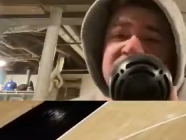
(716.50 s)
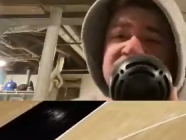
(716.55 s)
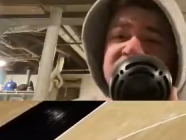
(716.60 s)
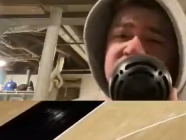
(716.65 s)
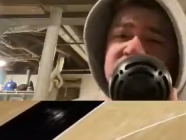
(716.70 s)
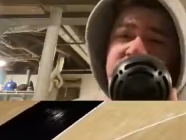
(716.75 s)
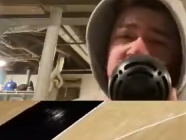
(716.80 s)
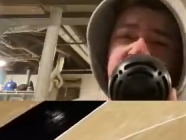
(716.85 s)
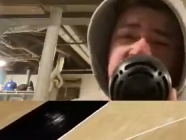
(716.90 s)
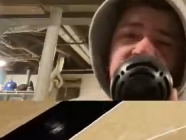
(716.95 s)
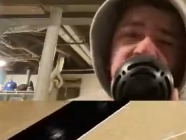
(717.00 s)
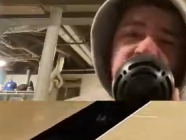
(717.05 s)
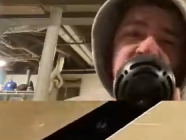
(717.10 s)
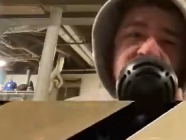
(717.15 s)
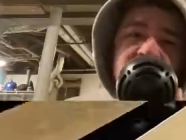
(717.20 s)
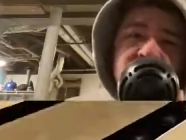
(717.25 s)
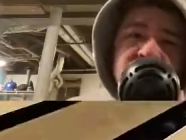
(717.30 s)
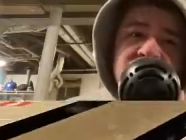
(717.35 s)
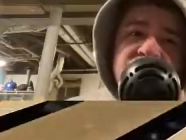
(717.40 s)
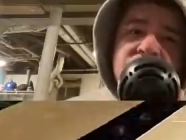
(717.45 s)
should be
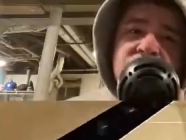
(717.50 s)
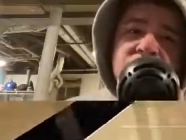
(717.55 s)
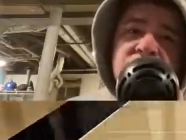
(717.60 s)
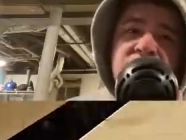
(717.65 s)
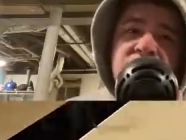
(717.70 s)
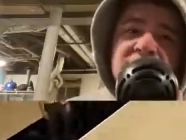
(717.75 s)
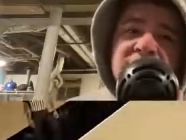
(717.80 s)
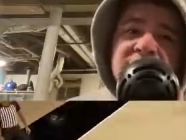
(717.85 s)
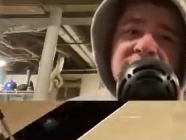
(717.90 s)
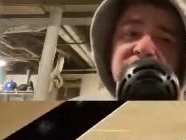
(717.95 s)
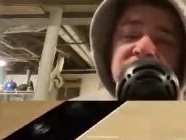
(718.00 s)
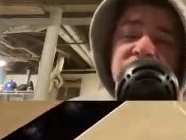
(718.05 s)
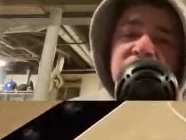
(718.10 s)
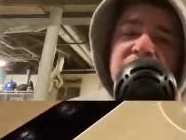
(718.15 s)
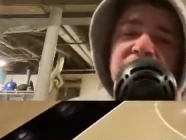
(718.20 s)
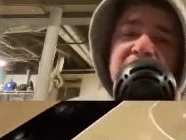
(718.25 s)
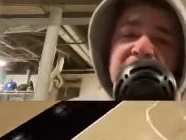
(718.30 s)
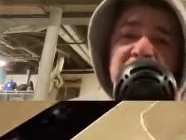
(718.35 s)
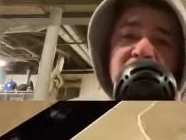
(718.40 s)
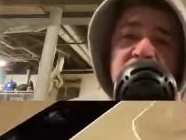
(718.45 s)
really good at certain
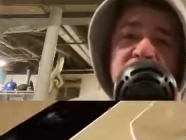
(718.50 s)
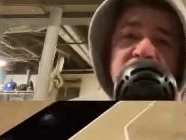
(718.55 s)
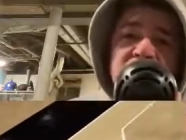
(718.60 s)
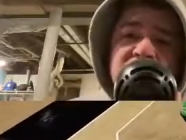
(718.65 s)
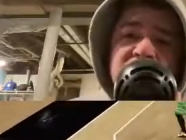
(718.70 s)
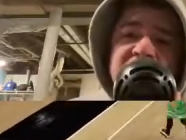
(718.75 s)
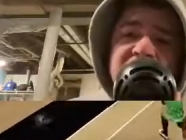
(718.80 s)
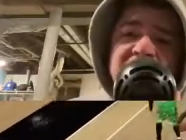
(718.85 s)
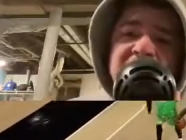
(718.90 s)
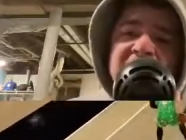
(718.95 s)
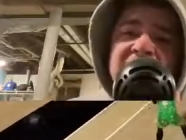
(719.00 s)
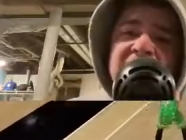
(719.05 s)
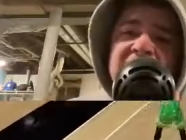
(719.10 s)
areas